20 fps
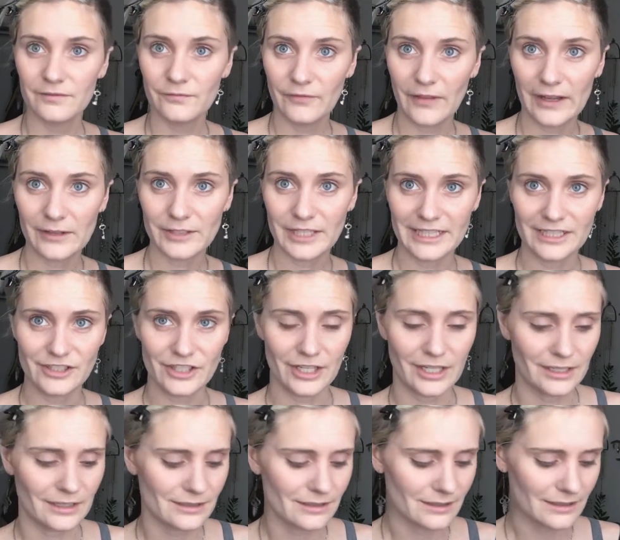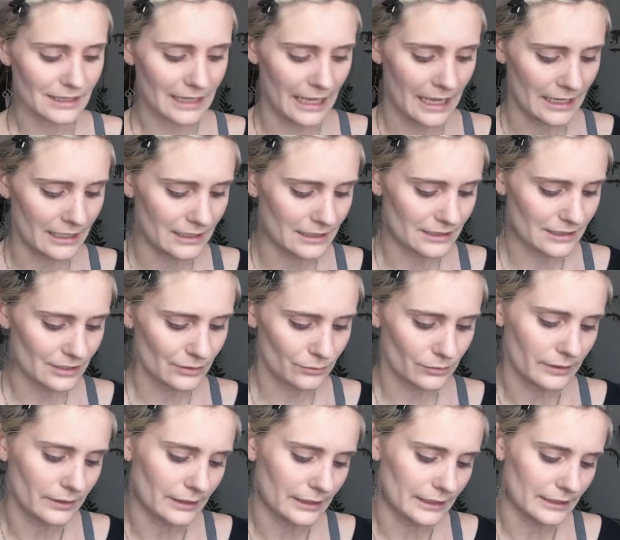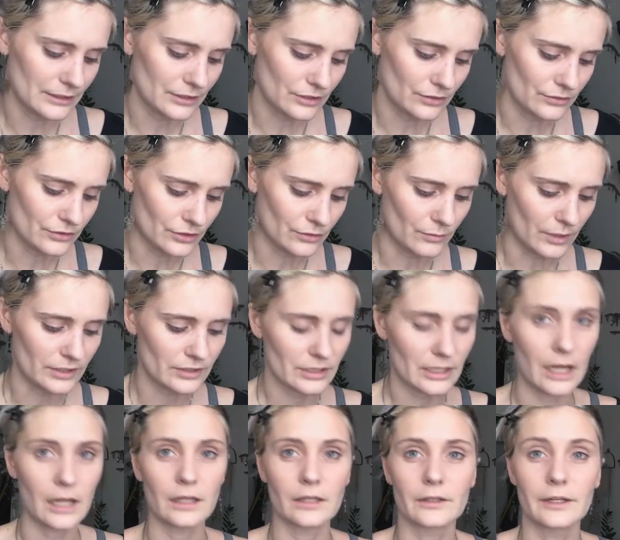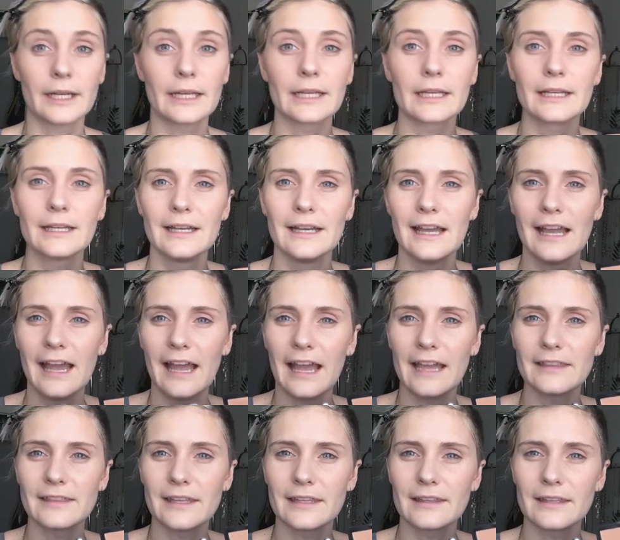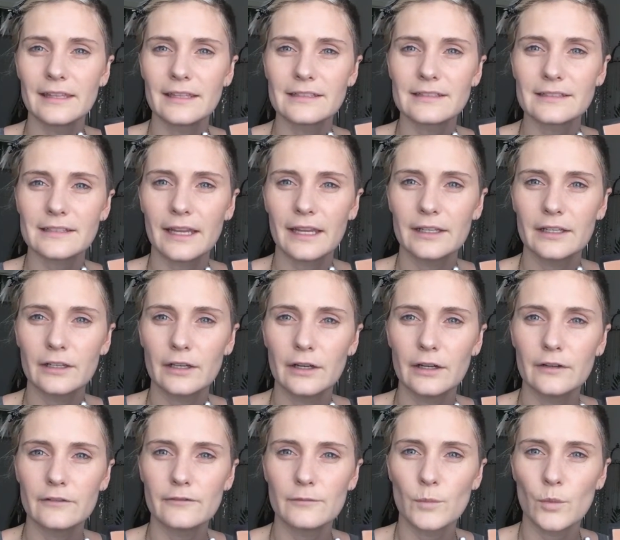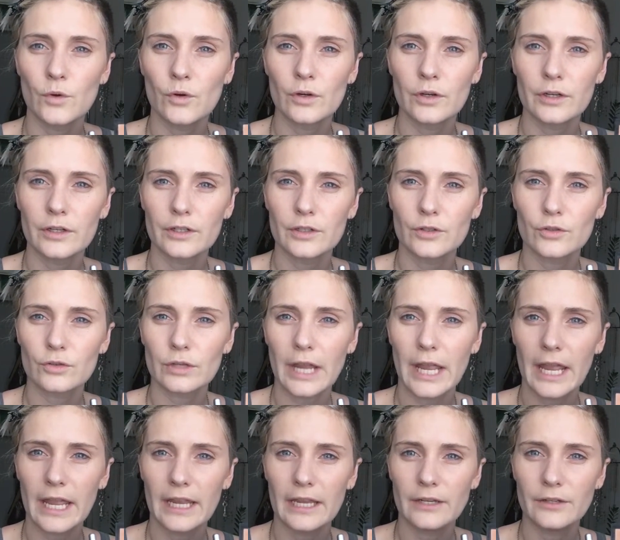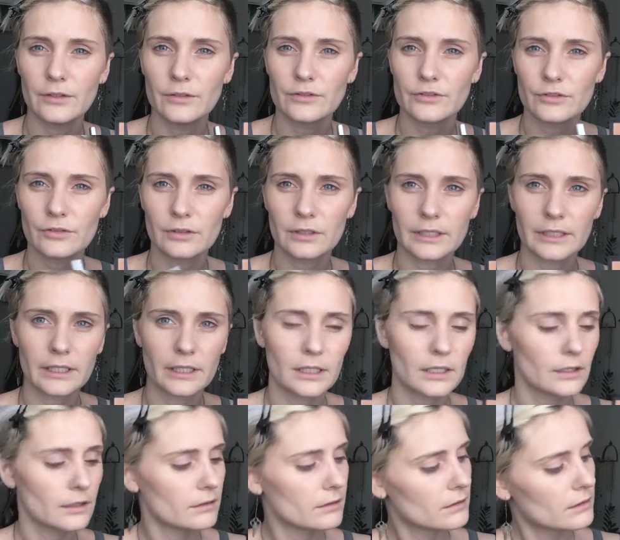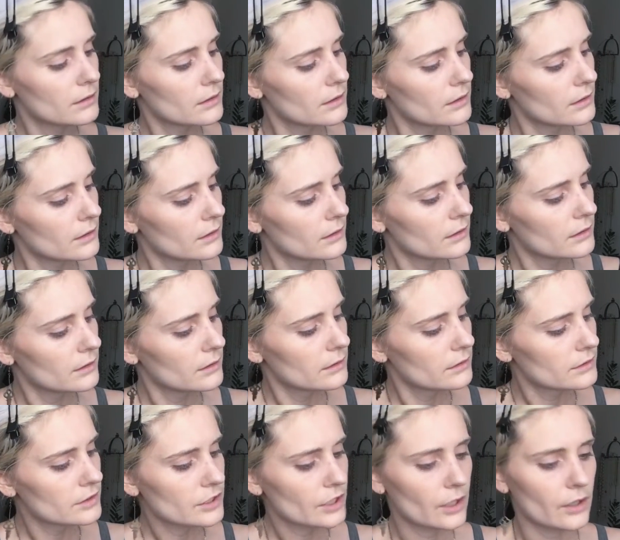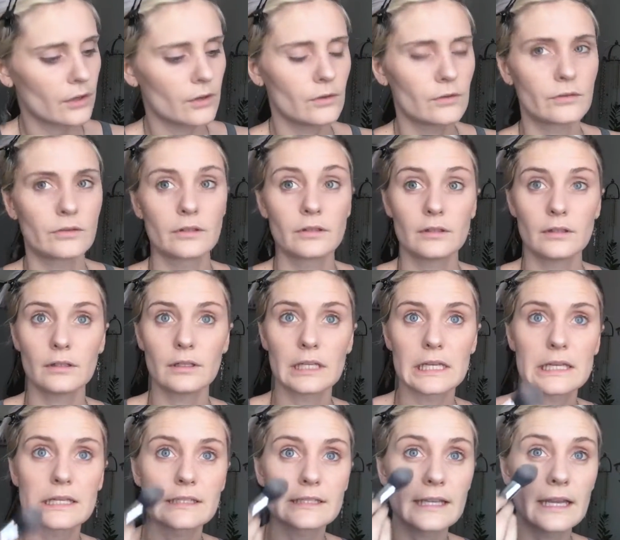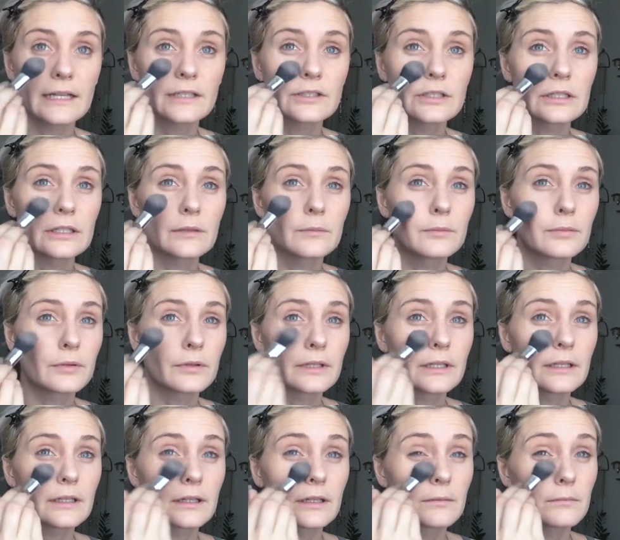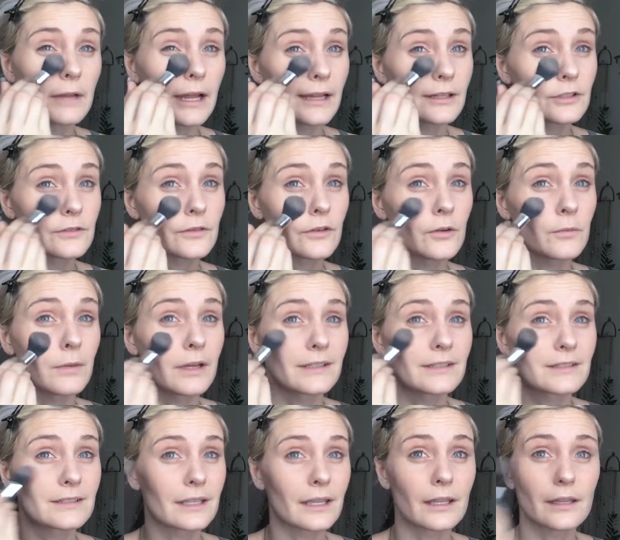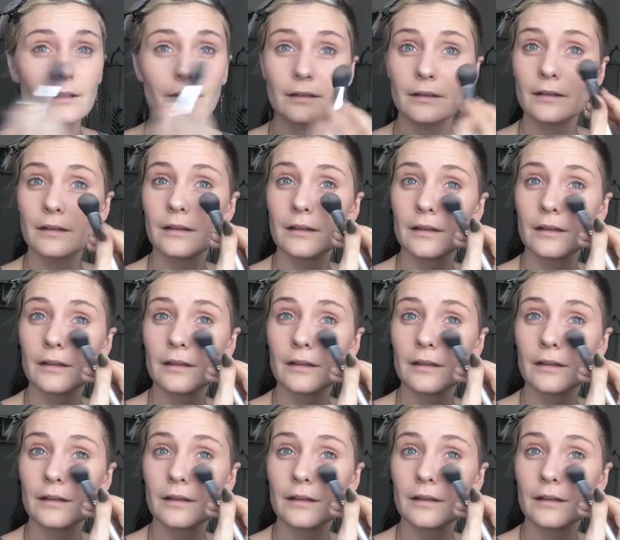foundation than to really do too much coloring. And then this kind of more gray, neutrally tone is actually a pretty good match for my skin.